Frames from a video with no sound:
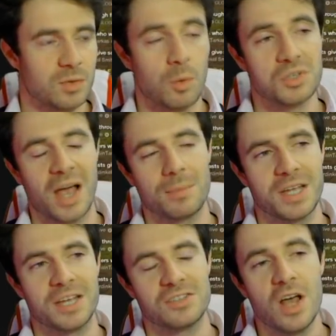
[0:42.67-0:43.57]
What was
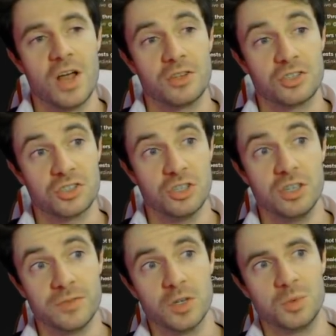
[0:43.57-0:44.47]
happening is the
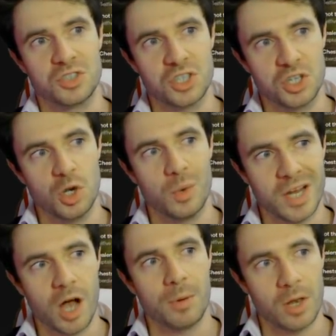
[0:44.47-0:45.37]
server was
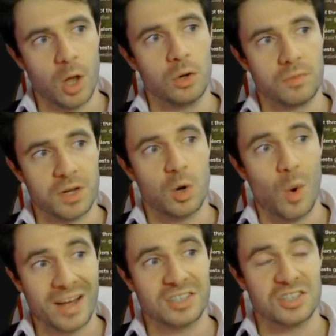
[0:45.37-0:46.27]
queuing up a load of
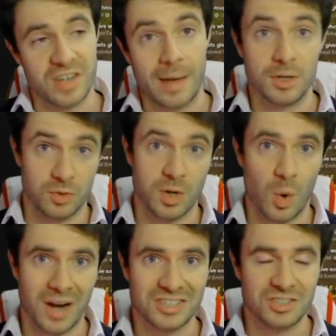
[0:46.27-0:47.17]
requests, damage
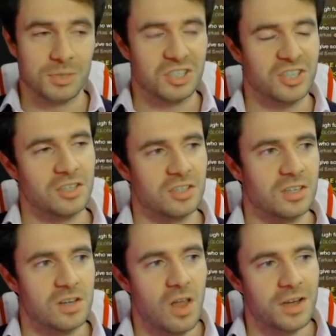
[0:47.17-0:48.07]
requests, to be sent to the
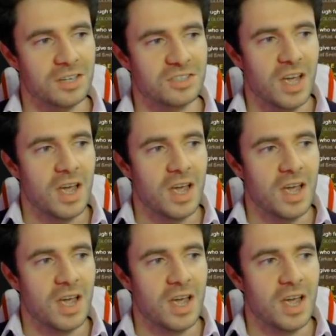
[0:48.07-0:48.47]
client,